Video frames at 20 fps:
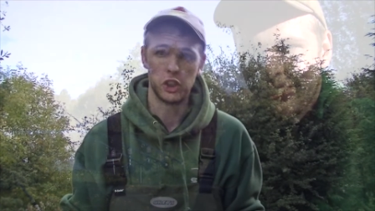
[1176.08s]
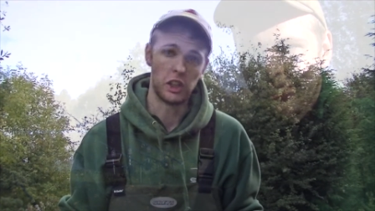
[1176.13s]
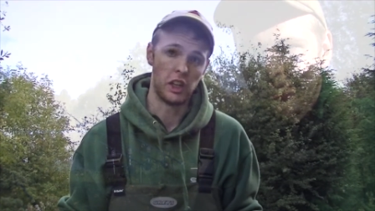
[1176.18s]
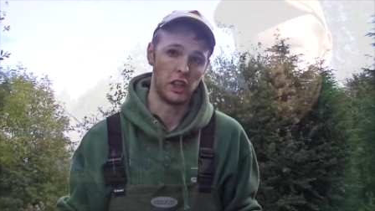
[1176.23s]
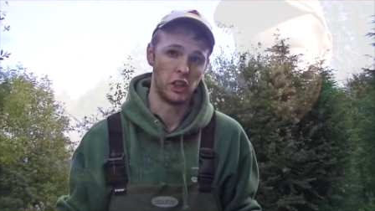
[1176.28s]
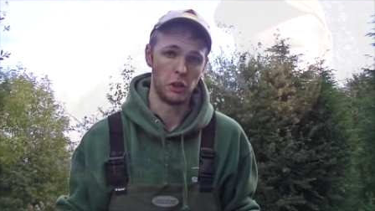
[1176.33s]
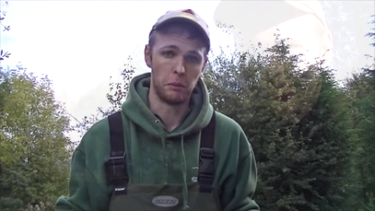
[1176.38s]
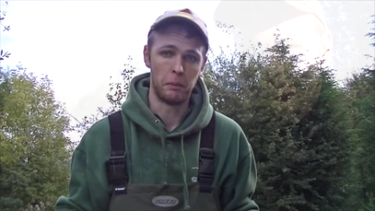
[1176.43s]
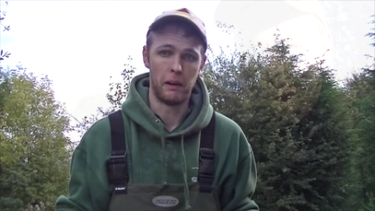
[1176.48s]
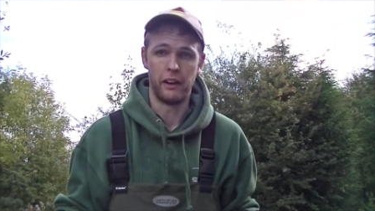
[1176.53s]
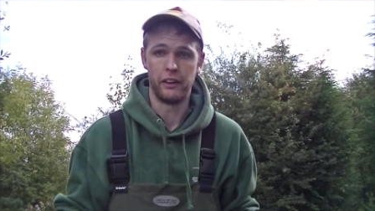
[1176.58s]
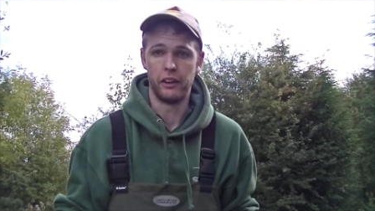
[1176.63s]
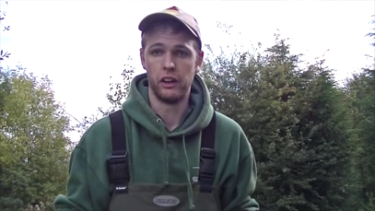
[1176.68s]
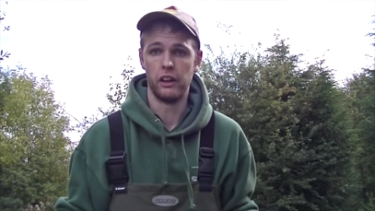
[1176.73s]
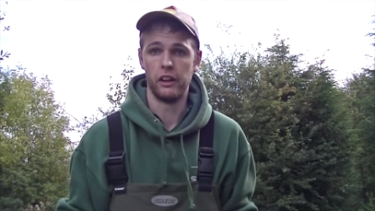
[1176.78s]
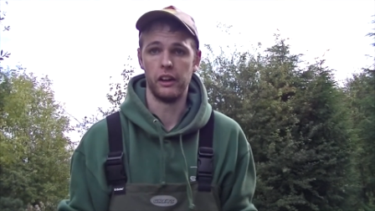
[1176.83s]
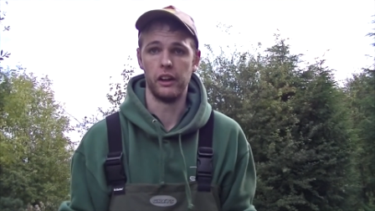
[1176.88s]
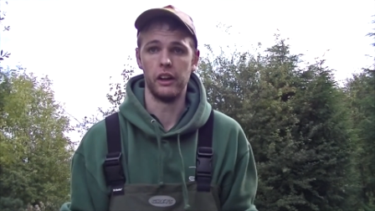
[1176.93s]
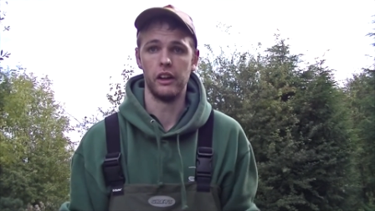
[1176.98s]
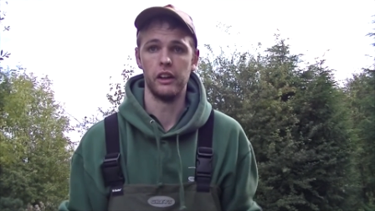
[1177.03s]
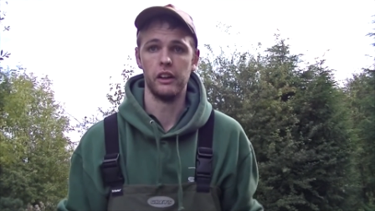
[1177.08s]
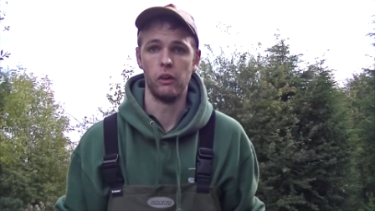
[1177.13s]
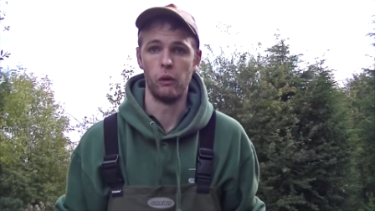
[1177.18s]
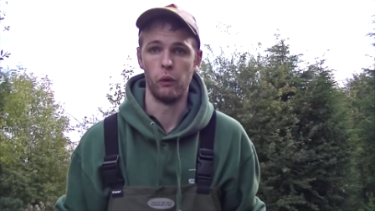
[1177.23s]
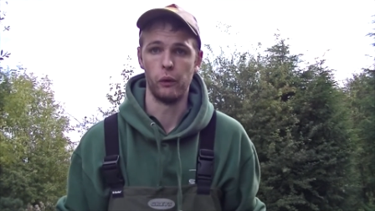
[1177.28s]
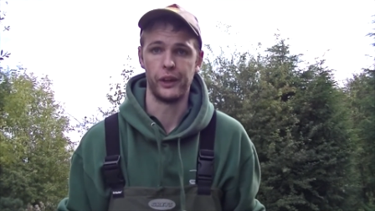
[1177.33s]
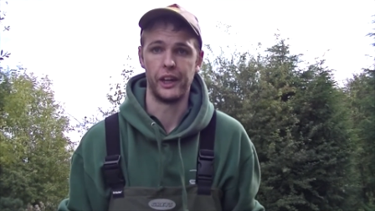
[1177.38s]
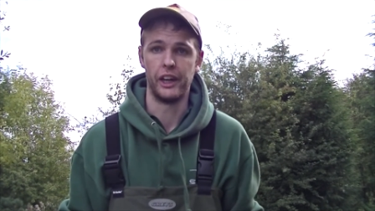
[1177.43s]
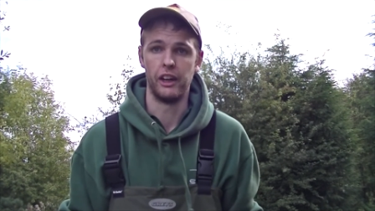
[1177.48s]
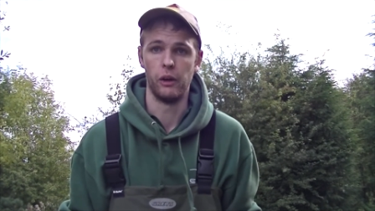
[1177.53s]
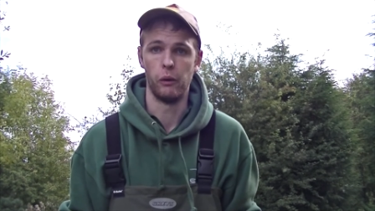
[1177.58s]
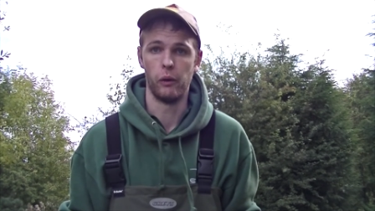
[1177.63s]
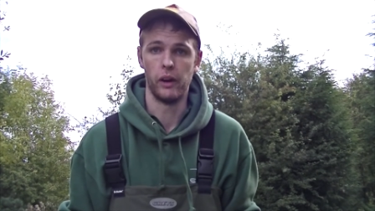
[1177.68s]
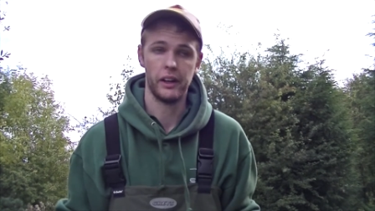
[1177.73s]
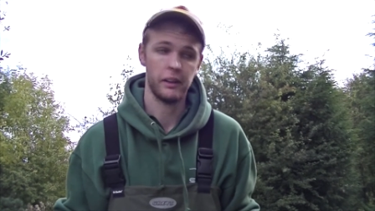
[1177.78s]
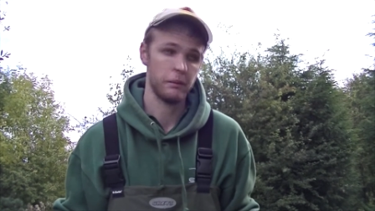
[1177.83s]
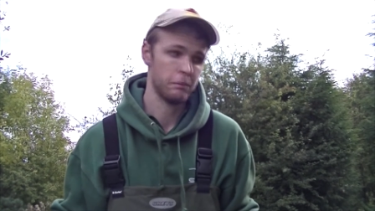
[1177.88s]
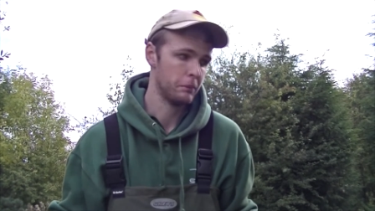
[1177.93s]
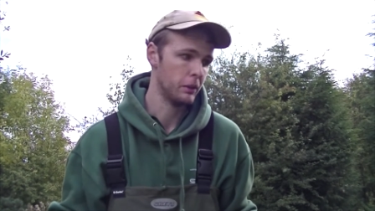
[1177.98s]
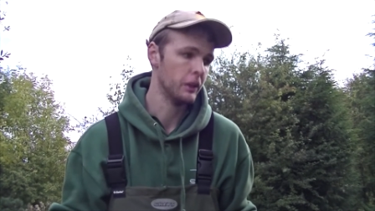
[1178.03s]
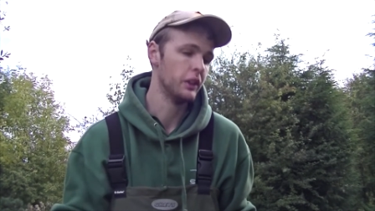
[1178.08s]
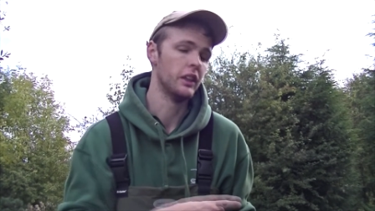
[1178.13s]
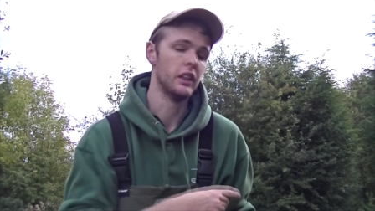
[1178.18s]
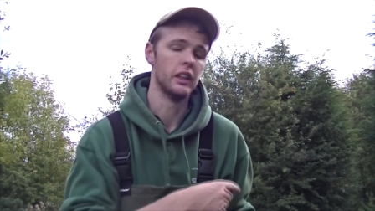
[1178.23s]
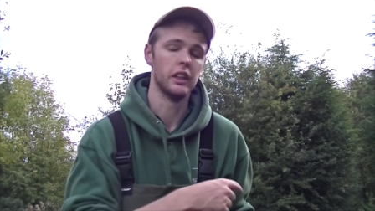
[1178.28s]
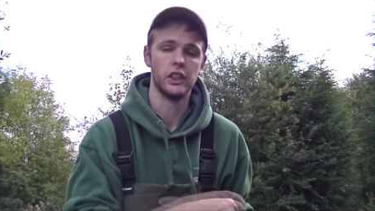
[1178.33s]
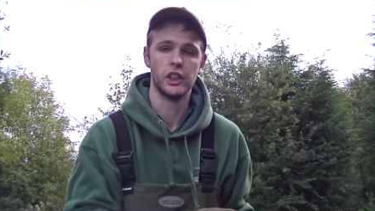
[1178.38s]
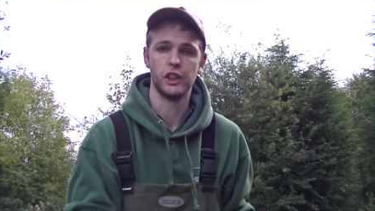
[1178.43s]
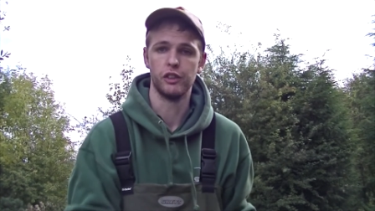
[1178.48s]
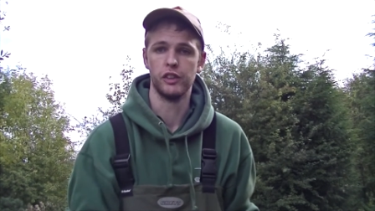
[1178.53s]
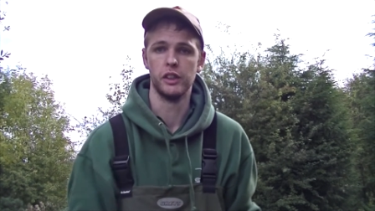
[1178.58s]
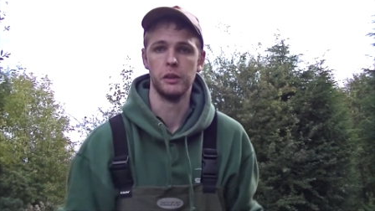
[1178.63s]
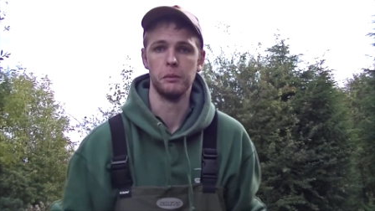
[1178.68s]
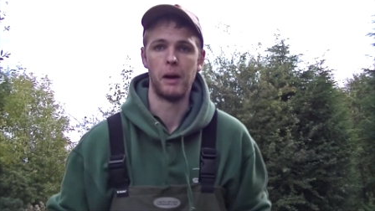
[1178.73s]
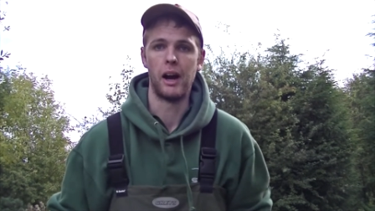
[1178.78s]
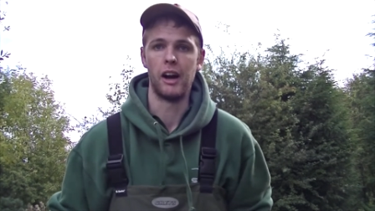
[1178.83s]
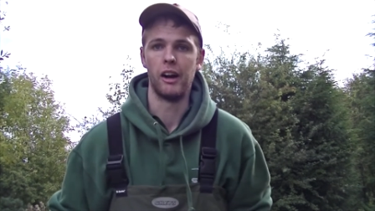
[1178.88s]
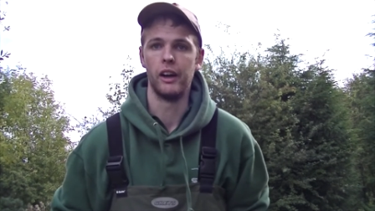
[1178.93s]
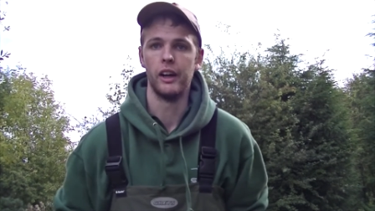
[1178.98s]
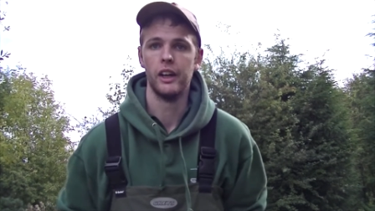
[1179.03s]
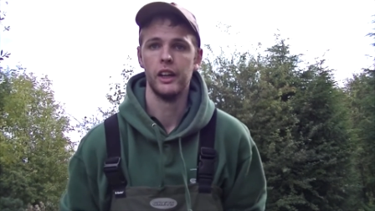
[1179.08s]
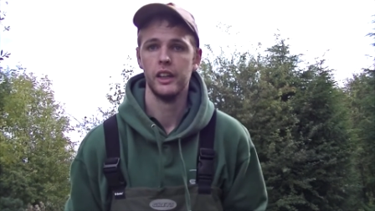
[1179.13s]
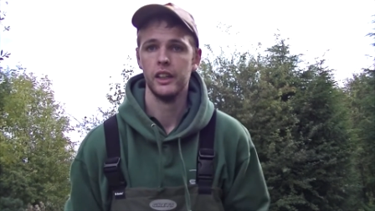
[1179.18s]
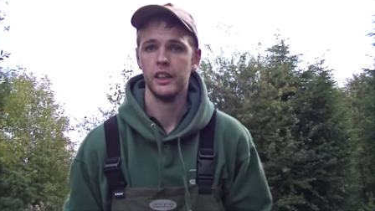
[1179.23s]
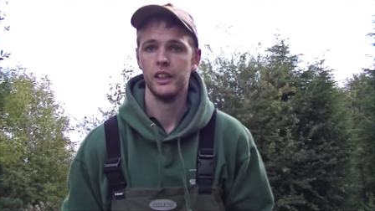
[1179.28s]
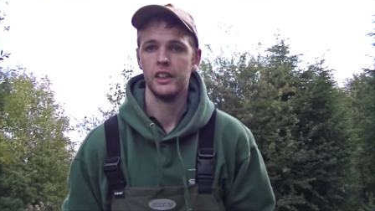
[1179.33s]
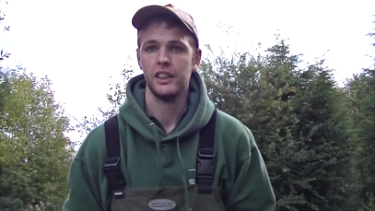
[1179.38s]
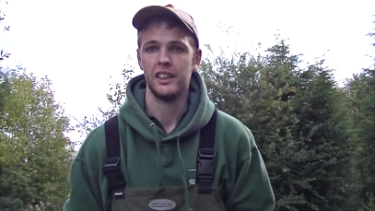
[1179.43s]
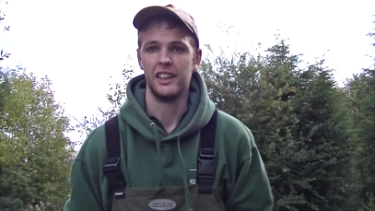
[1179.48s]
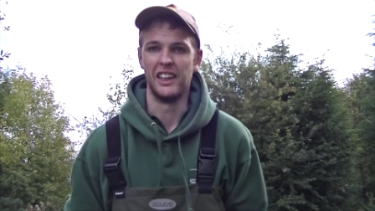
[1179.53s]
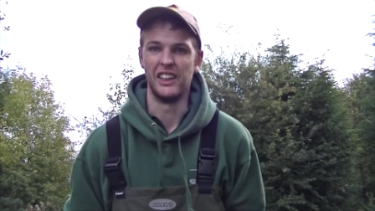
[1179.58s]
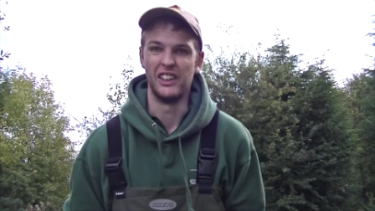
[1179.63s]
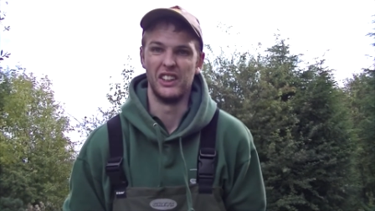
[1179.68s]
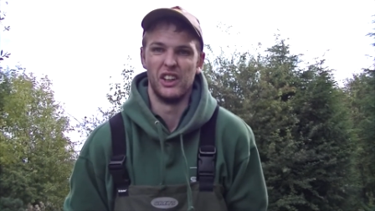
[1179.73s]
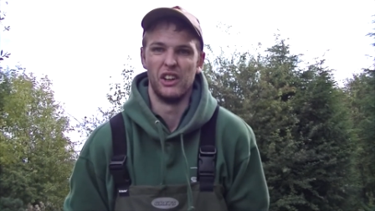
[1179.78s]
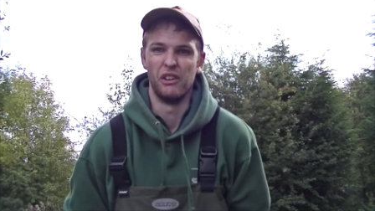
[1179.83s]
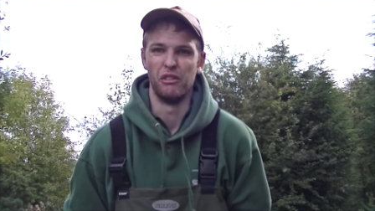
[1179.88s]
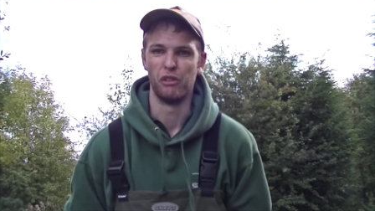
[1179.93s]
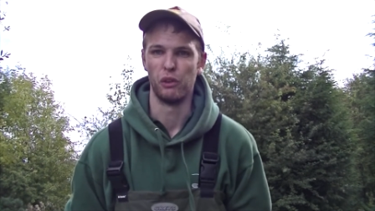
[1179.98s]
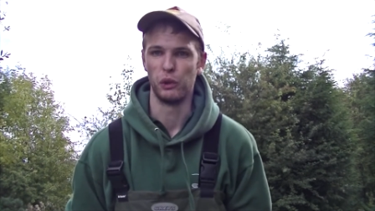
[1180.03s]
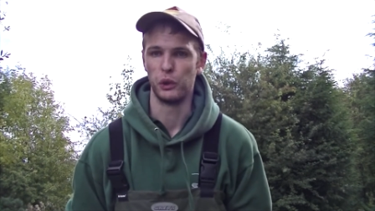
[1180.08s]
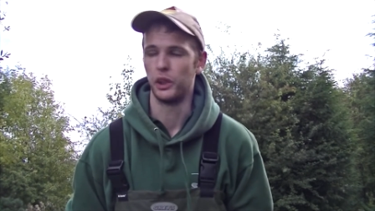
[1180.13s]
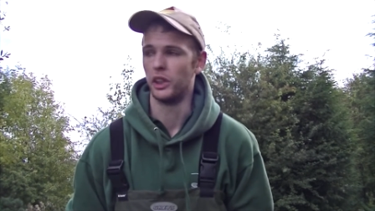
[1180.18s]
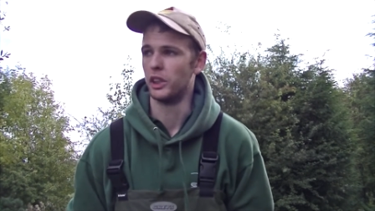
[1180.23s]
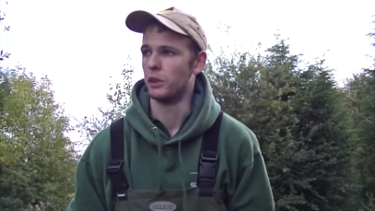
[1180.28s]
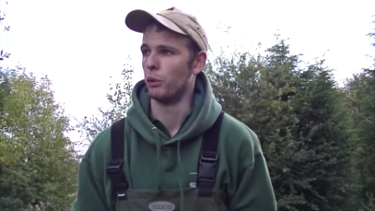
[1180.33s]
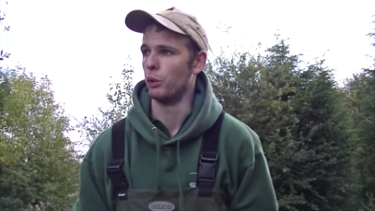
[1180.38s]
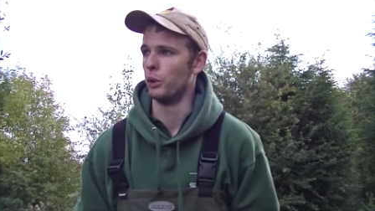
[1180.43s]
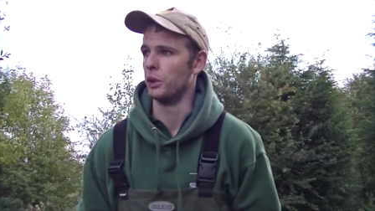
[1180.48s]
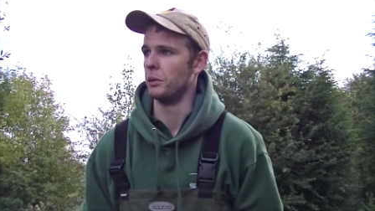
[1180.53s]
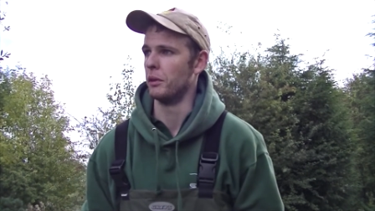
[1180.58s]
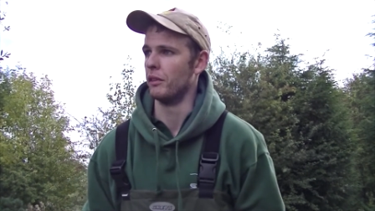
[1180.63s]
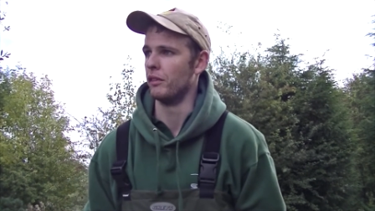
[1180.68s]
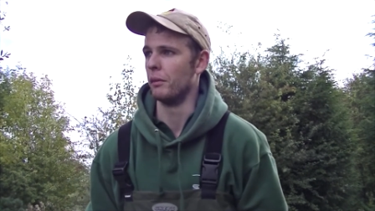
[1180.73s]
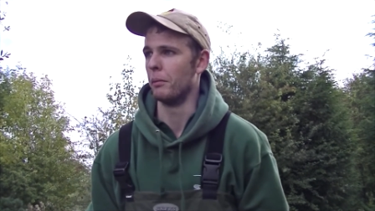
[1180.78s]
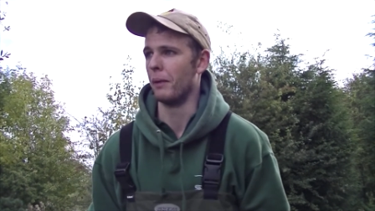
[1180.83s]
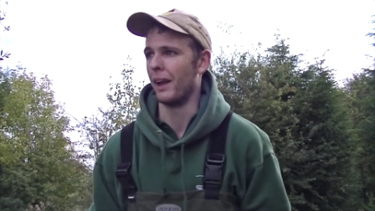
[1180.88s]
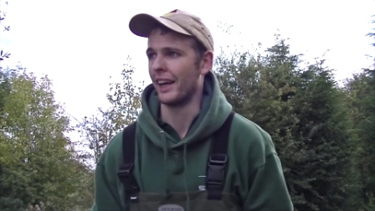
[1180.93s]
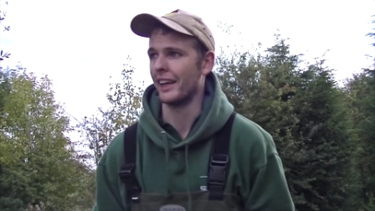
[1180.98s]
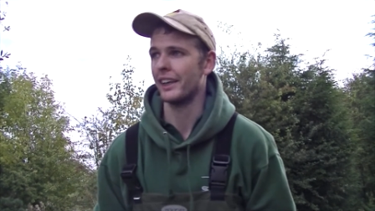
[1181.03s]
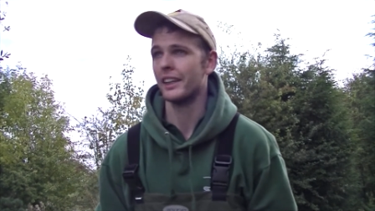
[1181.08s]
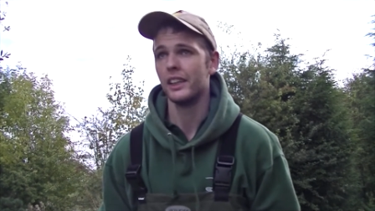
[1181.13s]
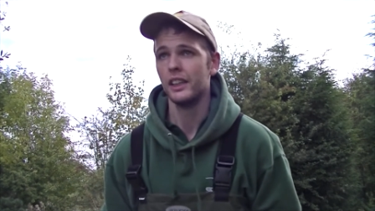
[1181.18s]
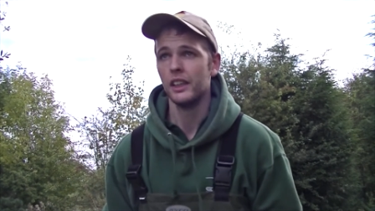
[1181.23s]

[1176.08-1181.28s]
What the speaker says: literally packed all the gear away, put the stuff on the bar, and unfortunately this morning's a bit of a blank.